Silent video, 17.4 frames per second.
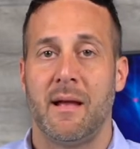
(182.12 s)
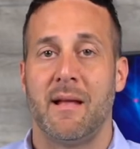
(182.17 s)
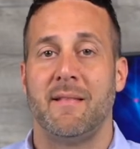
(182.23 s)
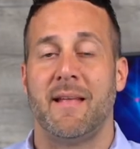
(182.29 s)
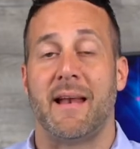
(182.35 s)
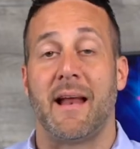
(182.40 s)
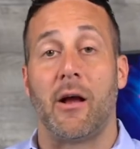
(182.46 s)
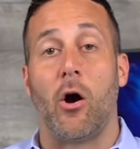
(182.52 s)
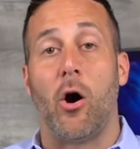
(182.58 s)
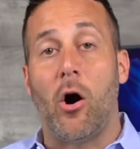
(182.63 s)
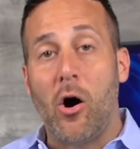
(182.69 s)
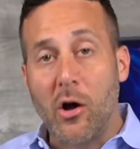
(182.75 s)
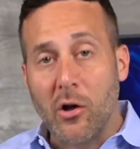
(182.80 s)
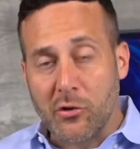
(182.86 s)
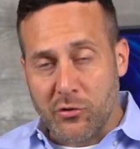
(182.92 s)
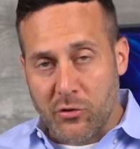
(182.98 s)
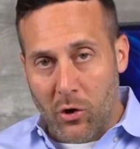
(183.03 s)
then I
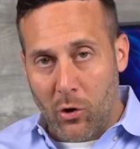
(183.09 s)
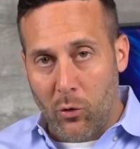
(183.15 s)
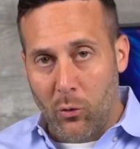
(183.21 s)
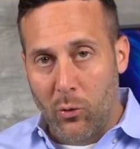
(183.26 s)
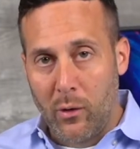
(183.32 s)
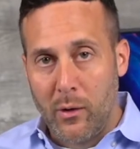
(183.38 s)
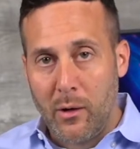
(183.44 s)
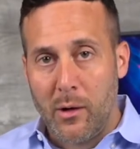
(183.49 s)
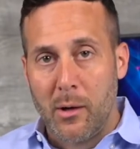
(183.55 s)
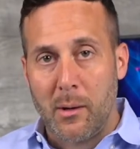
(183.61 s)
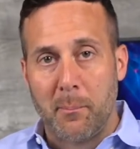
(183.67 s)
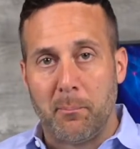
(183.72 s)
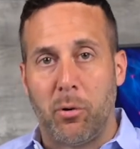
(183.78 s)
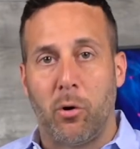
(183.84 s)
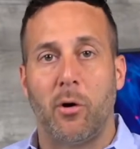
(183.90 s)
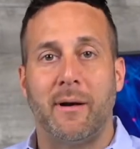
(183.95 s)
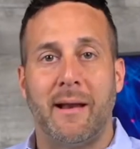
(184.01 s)
also put